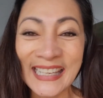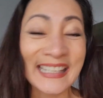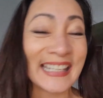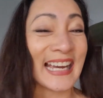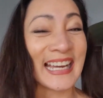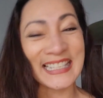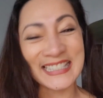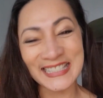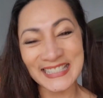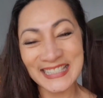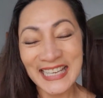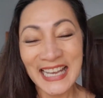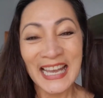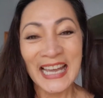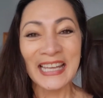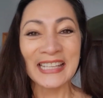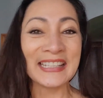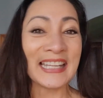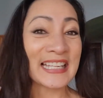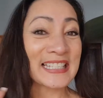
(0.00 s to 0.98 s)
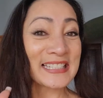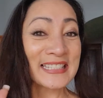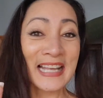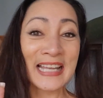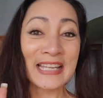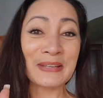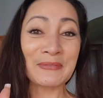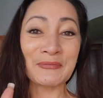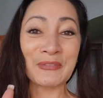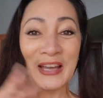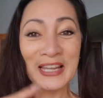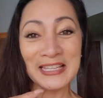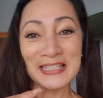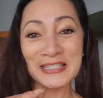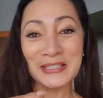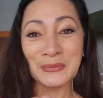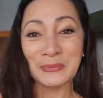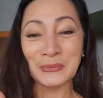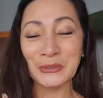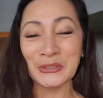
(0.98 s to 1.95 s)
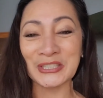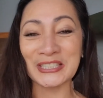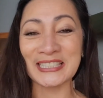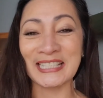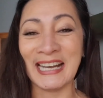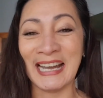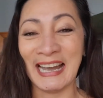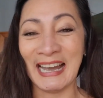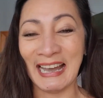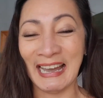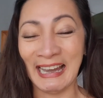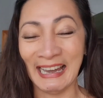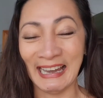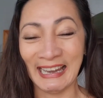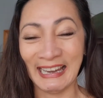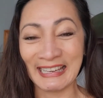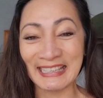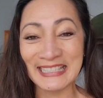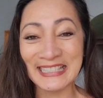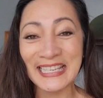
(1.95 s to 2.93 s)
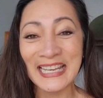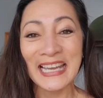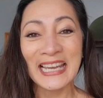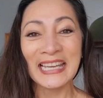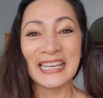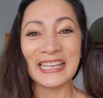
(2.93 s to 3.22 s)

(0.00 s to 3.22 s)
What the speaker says: that's not a fancy word, guys.